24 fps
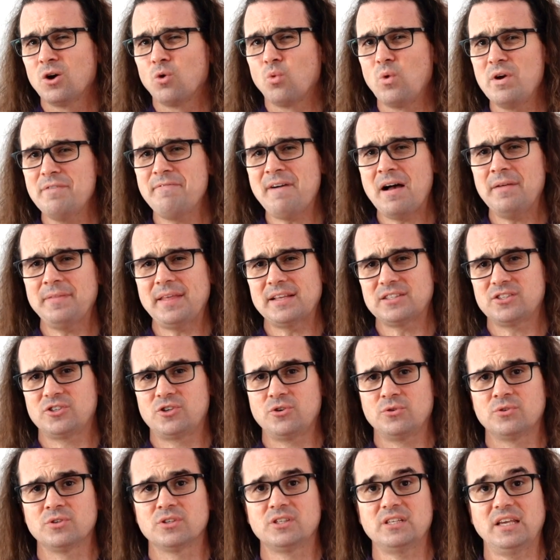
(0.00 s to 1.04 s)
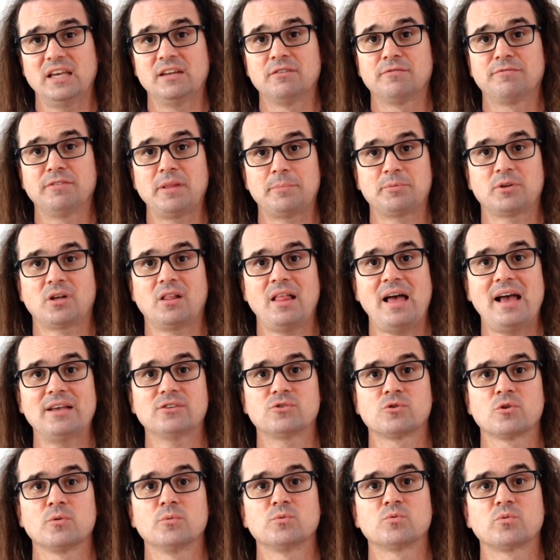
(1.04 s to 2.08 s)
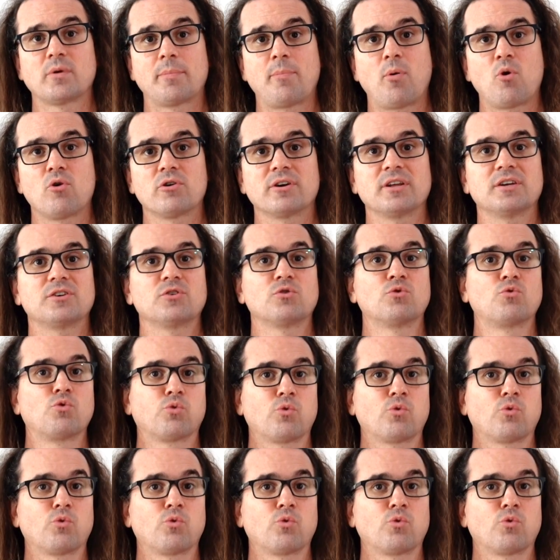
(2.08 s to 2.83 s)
We found that students in flipped classrooms reported